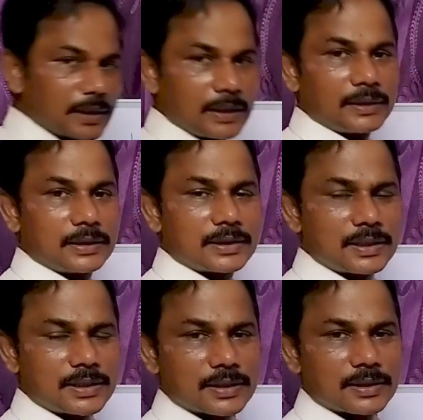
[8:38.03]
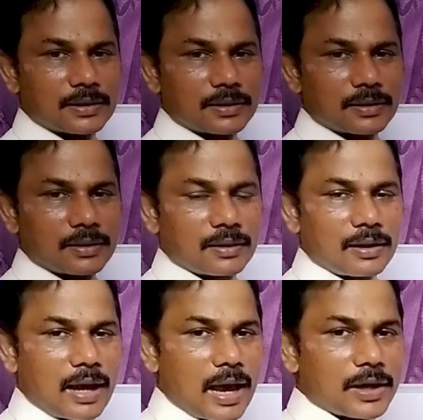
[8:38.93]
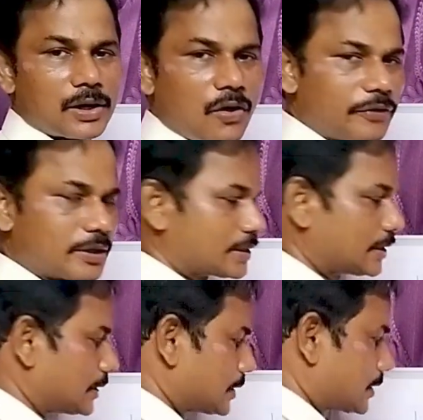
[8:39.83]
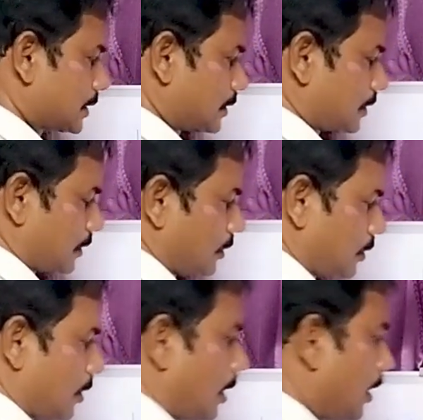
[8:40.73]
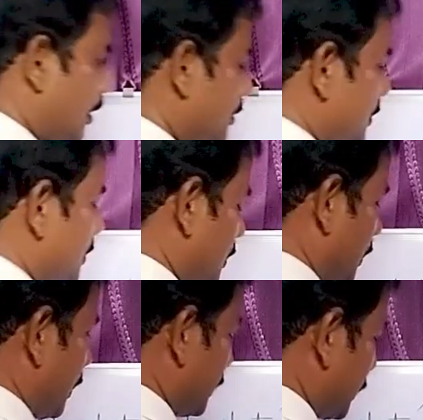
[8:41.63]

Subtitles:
This is angle of incidence, and the